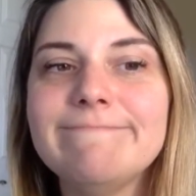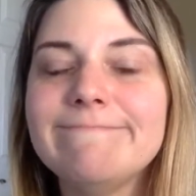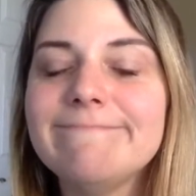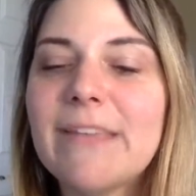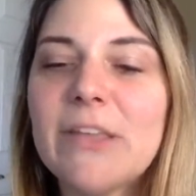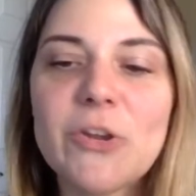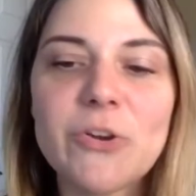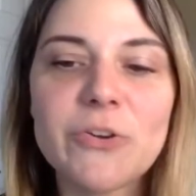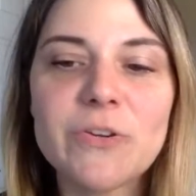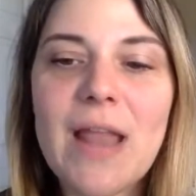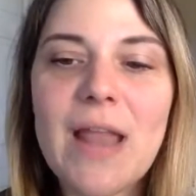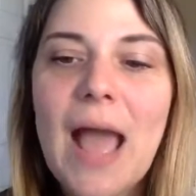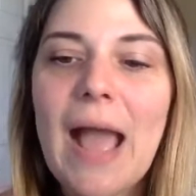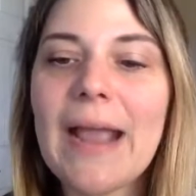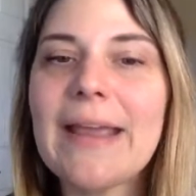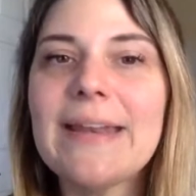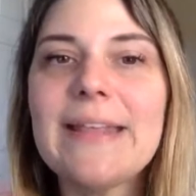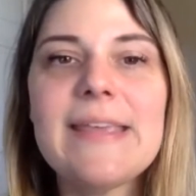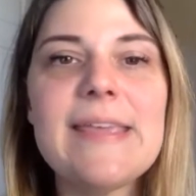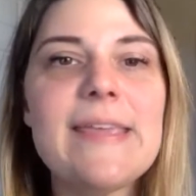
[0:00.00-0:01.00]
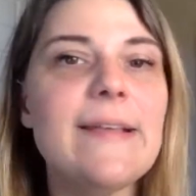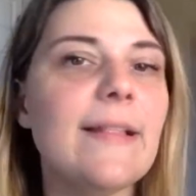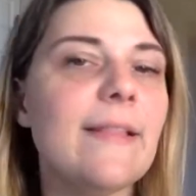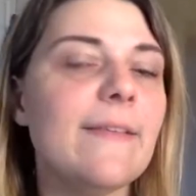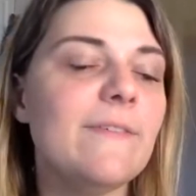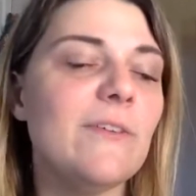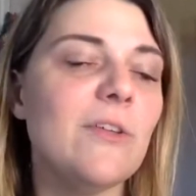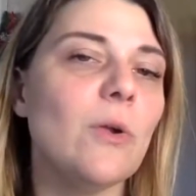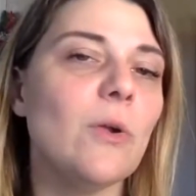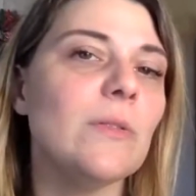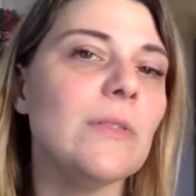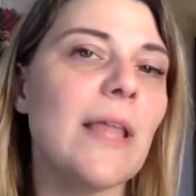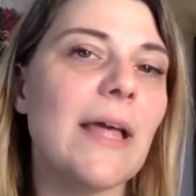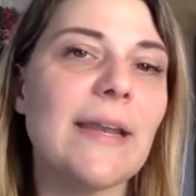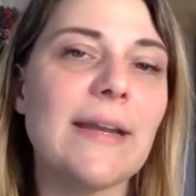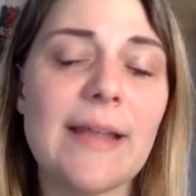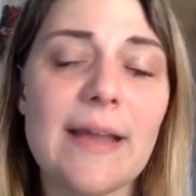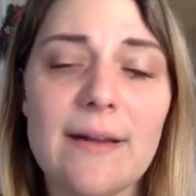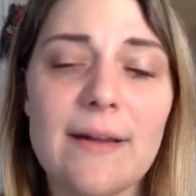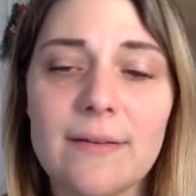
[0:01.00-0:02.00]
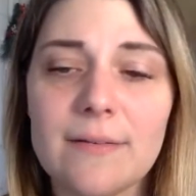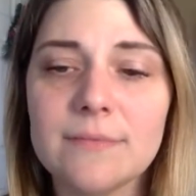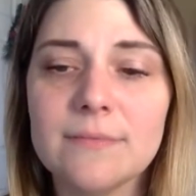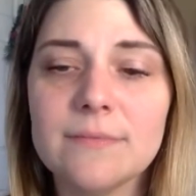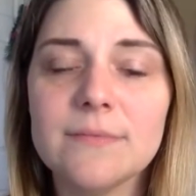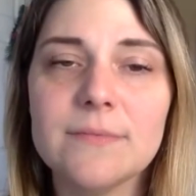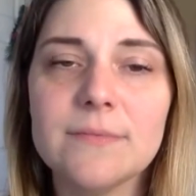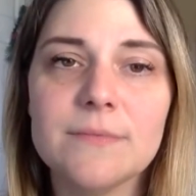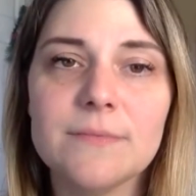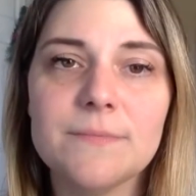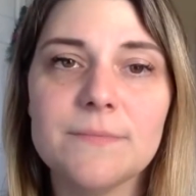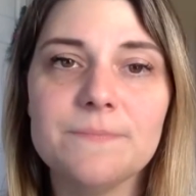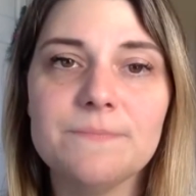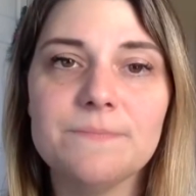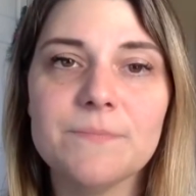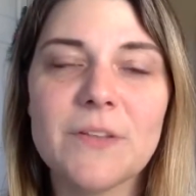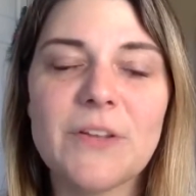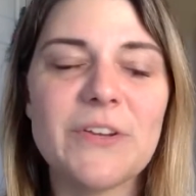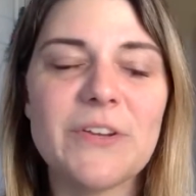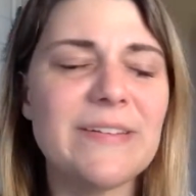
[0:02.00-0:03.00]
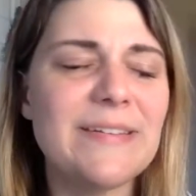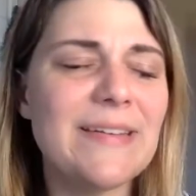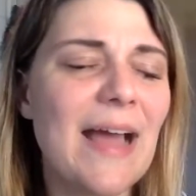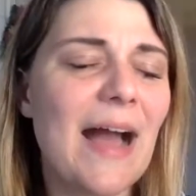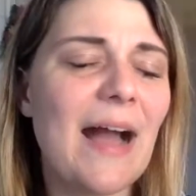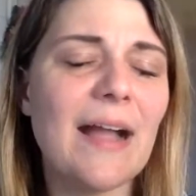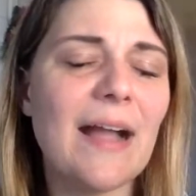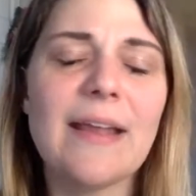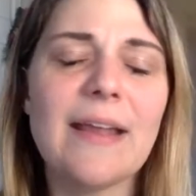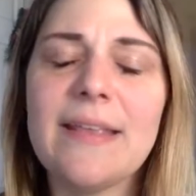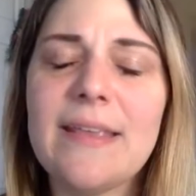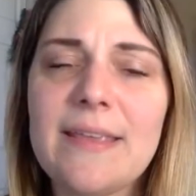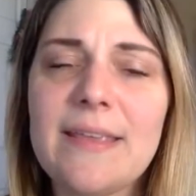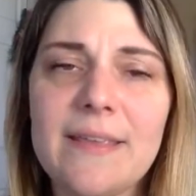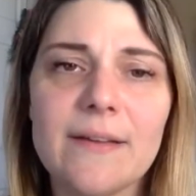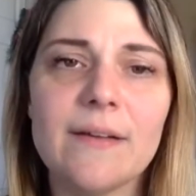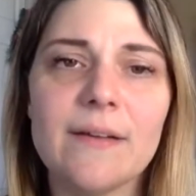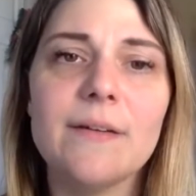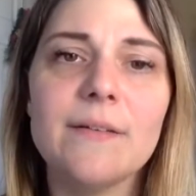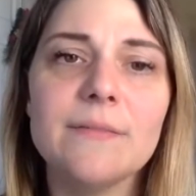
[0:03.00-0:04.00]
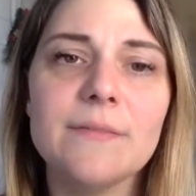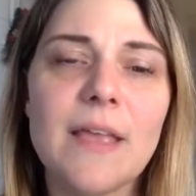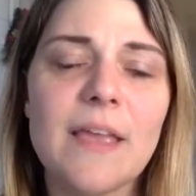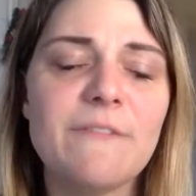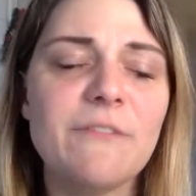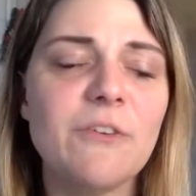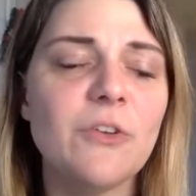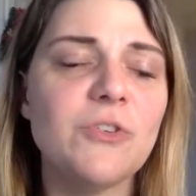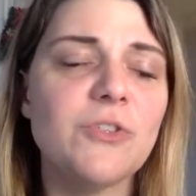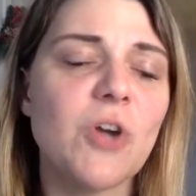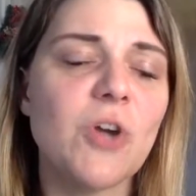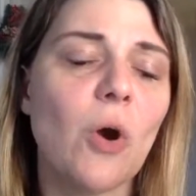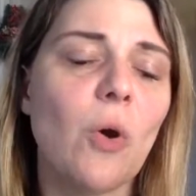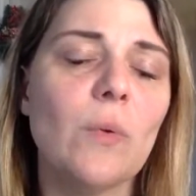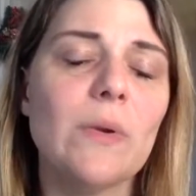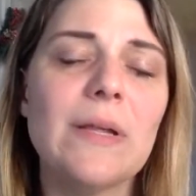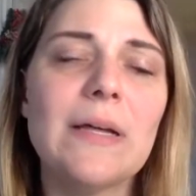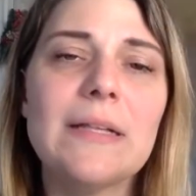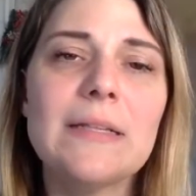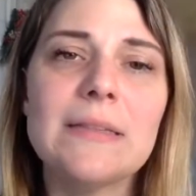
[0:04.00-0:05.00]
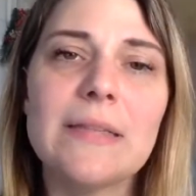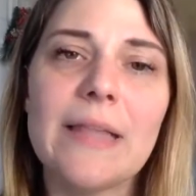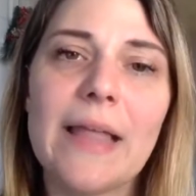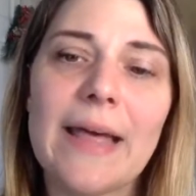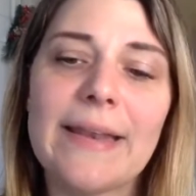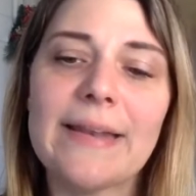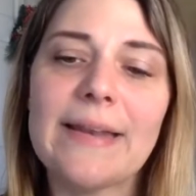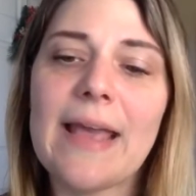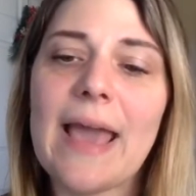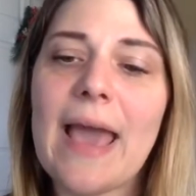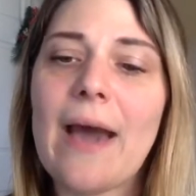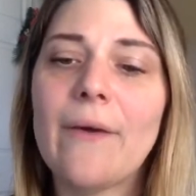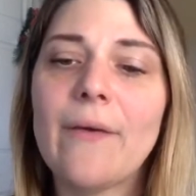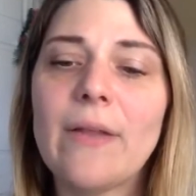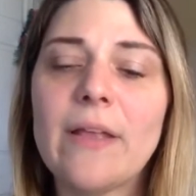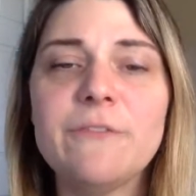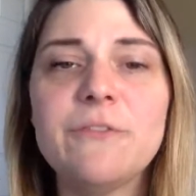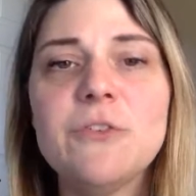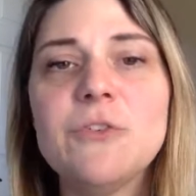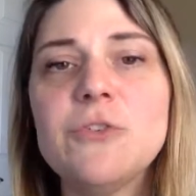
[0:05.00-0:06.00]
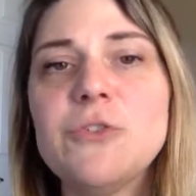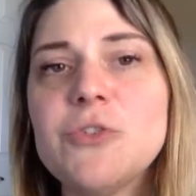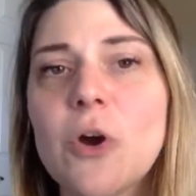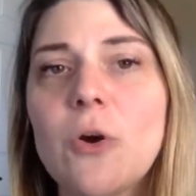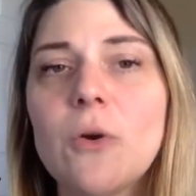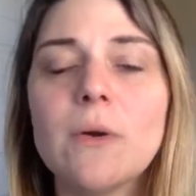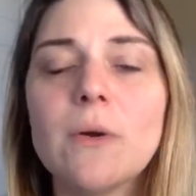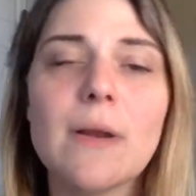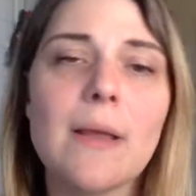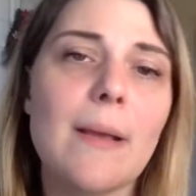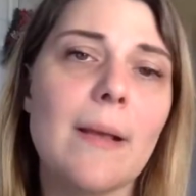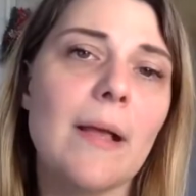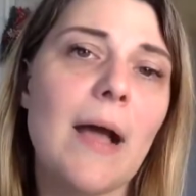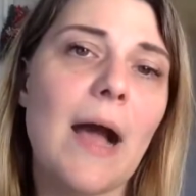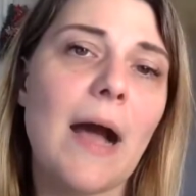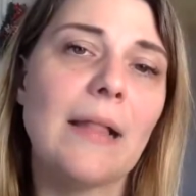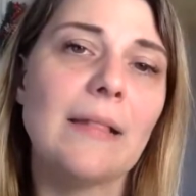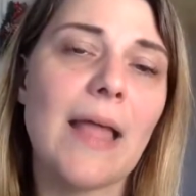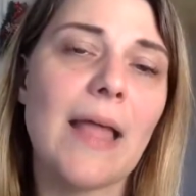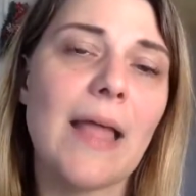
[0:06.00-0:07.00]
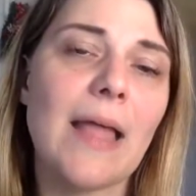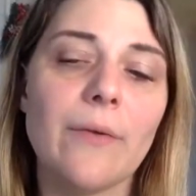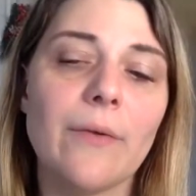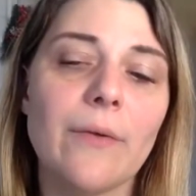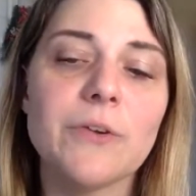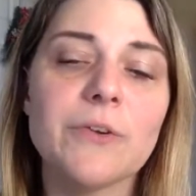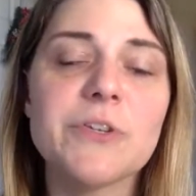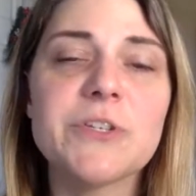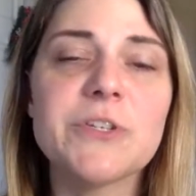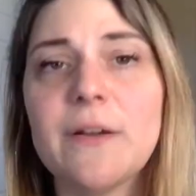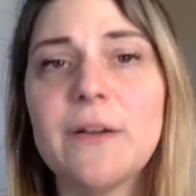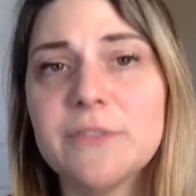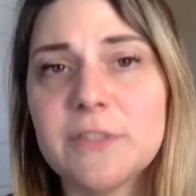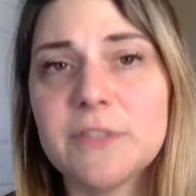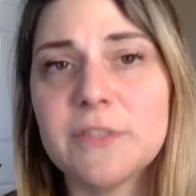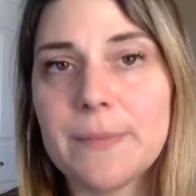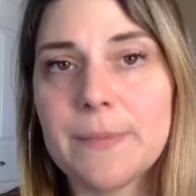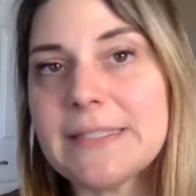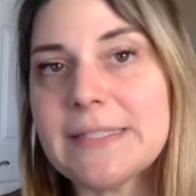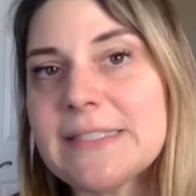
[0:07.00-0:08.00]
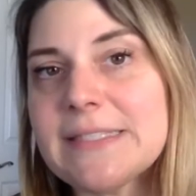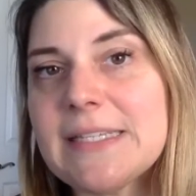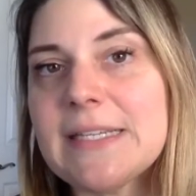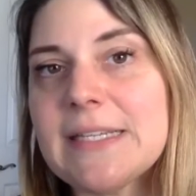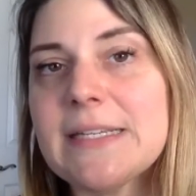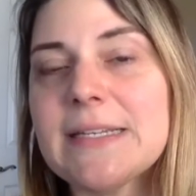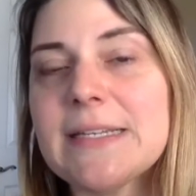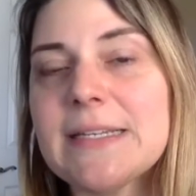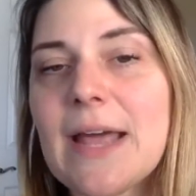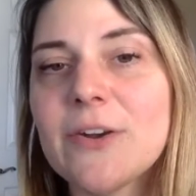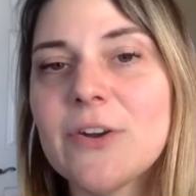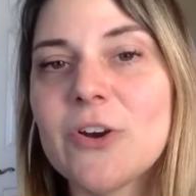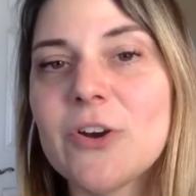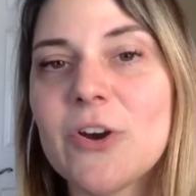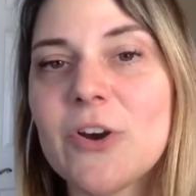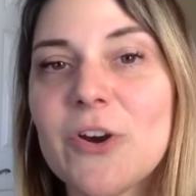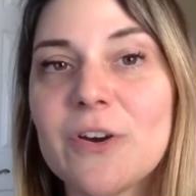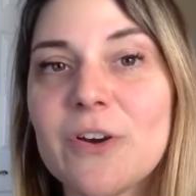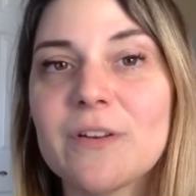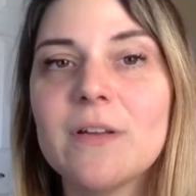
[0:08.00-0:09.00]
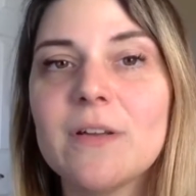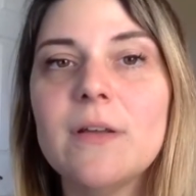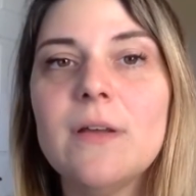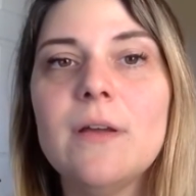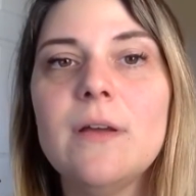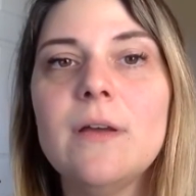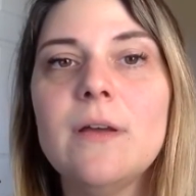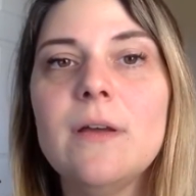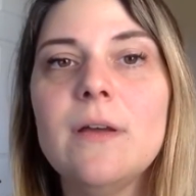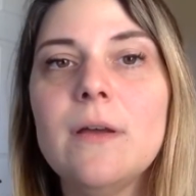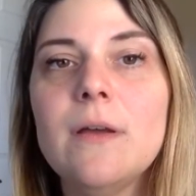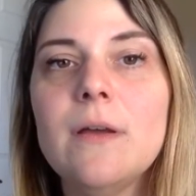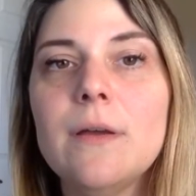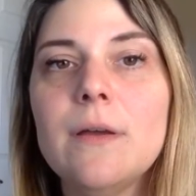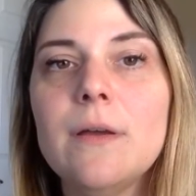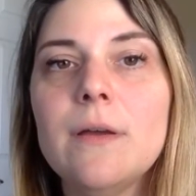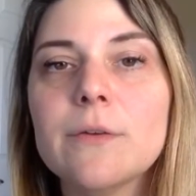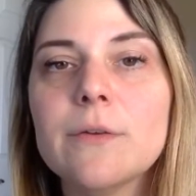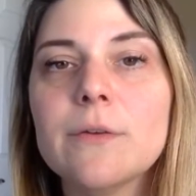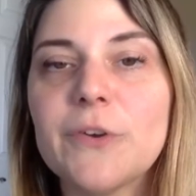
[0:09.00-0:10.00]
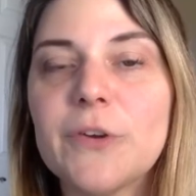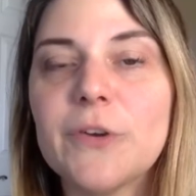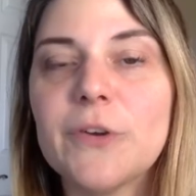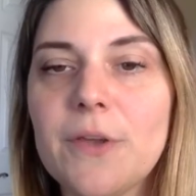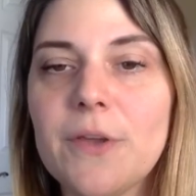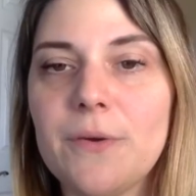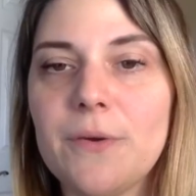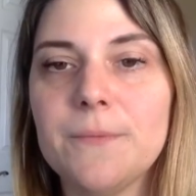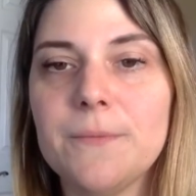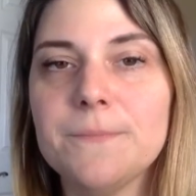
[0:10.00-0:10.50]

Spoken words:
You're not going to heal if you don't let it out. You're not going to heal if you don't let it out. If you don't allow yourself to be seen and heard for you.